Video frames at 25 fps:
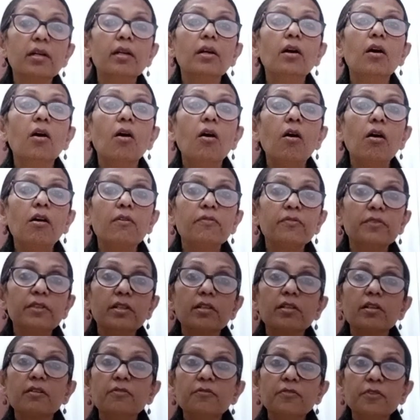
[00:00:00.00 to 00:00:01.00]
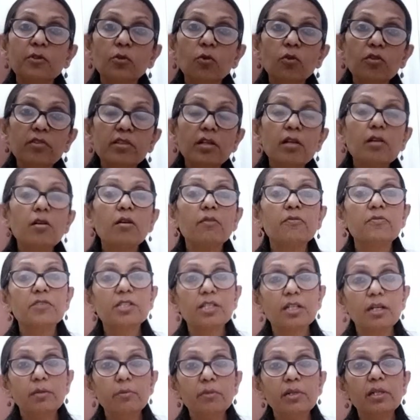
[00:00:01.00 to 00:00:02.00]
of the refusal of
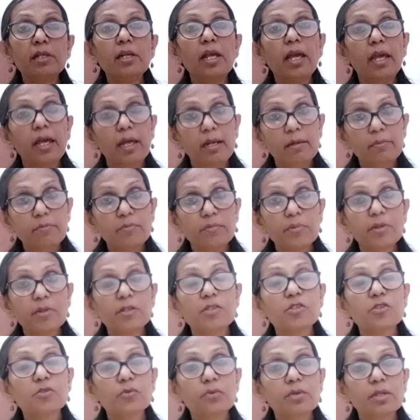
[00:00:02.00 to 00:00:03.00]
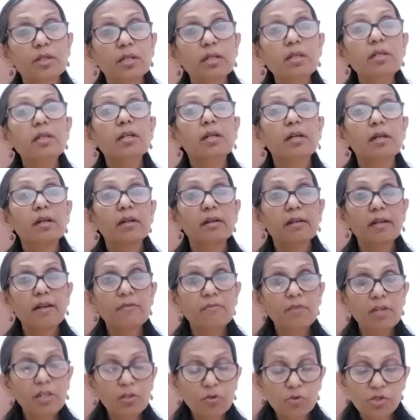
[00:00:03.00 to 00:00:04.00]
German help to the
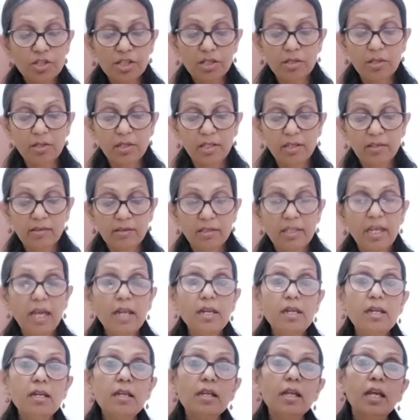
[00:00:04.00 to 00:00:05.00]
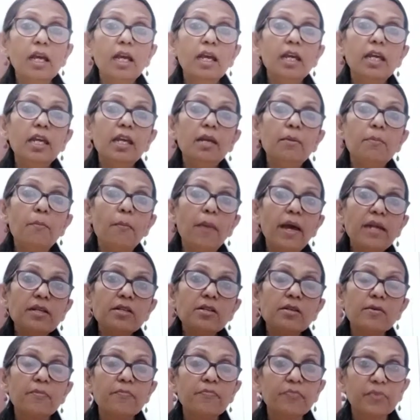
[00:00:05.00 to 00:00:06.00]
revolutionaries. Then he
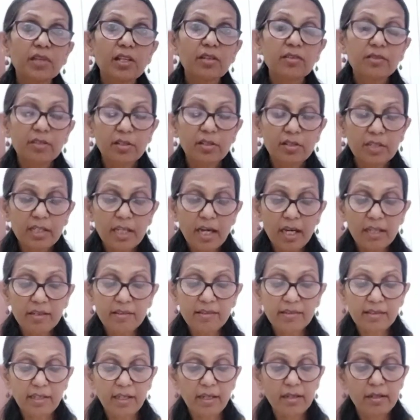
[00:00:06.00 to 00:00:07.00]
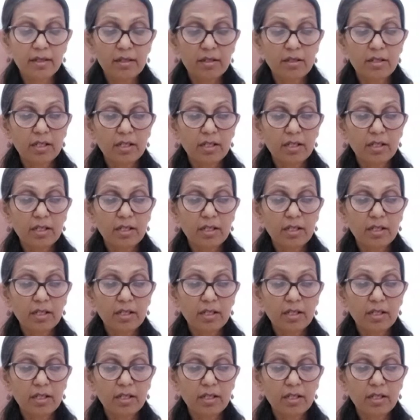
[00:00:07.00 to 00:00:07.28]
met Sun Yat-sen.